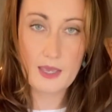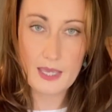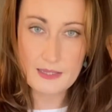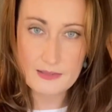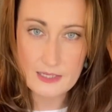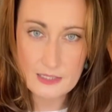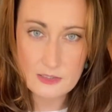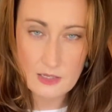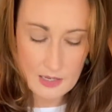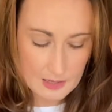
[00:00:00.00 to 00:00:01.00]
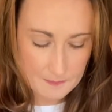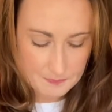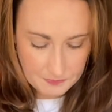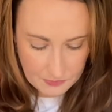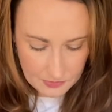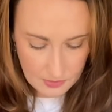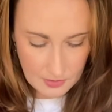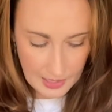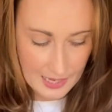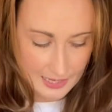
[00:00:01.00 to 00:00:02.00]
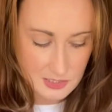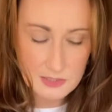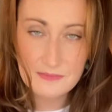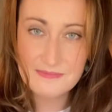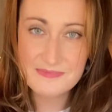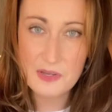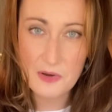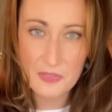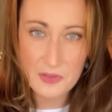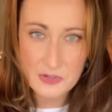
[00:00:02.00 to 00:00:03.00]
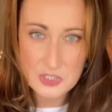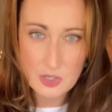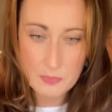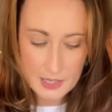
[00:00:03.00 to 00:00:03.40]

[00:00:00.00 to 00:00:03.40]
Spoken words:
a seed hat on top.